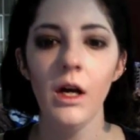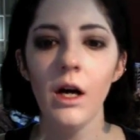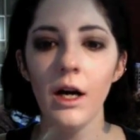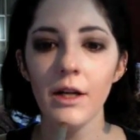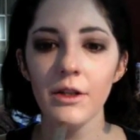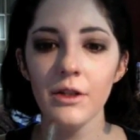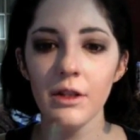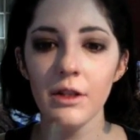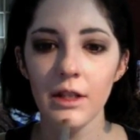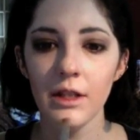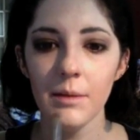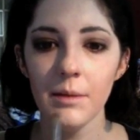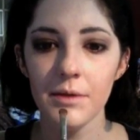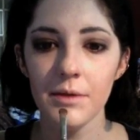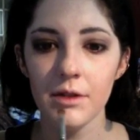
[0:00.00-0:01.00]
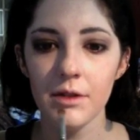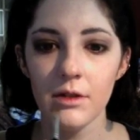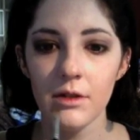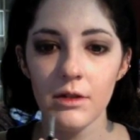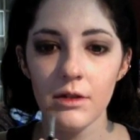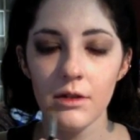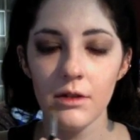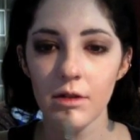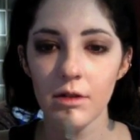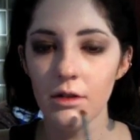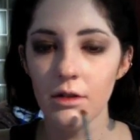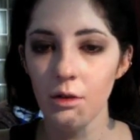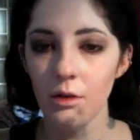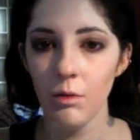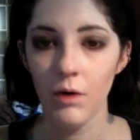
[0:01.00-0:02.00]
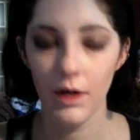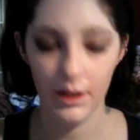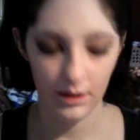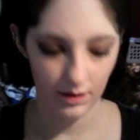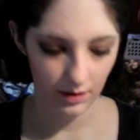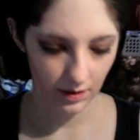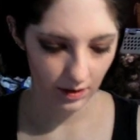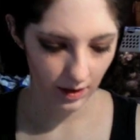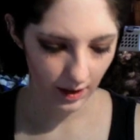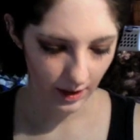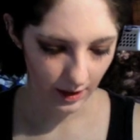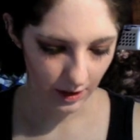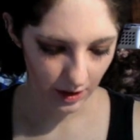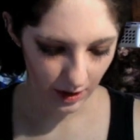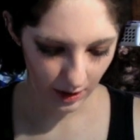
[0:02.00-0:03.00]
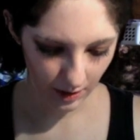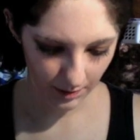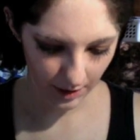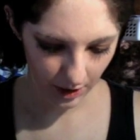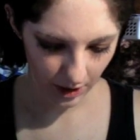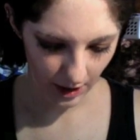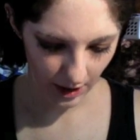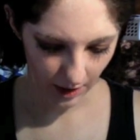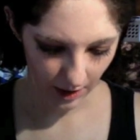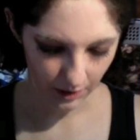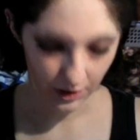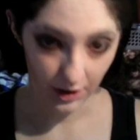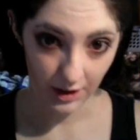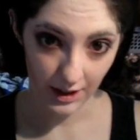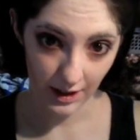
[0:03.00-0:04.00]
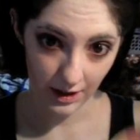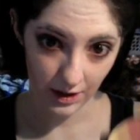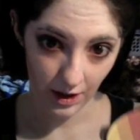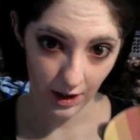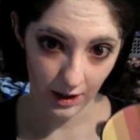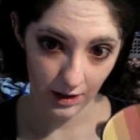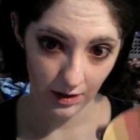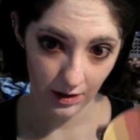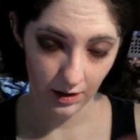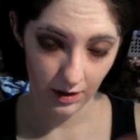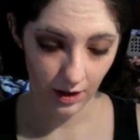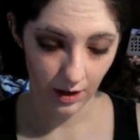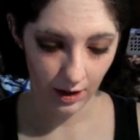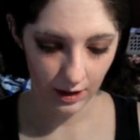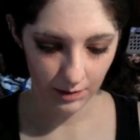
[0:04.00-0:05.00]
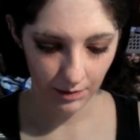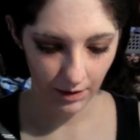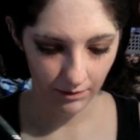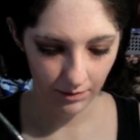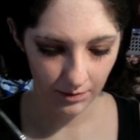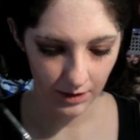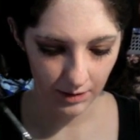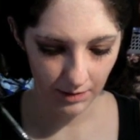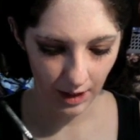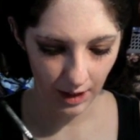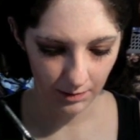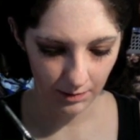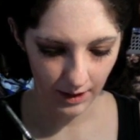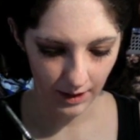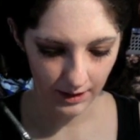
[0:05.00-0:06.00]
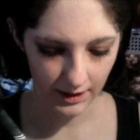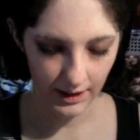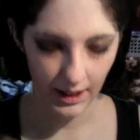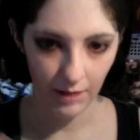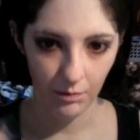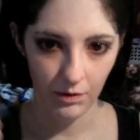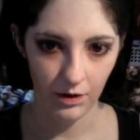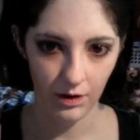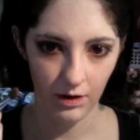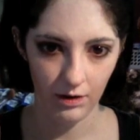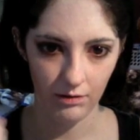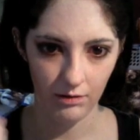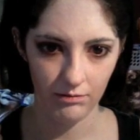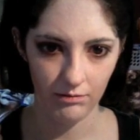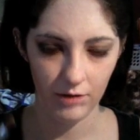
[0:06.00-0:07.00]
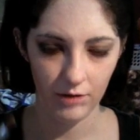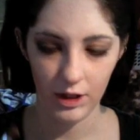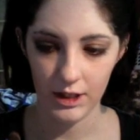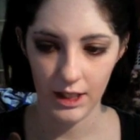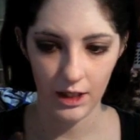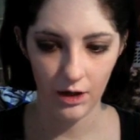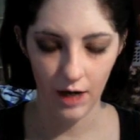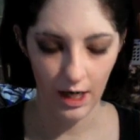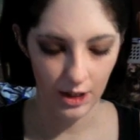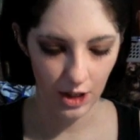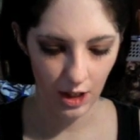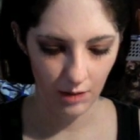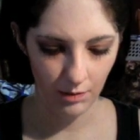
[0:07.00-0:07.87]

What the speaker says: under the lips, you want just a little bit of shadow, so you're going to take the darkest brown from the Smashbox again with you can take your eyeshadow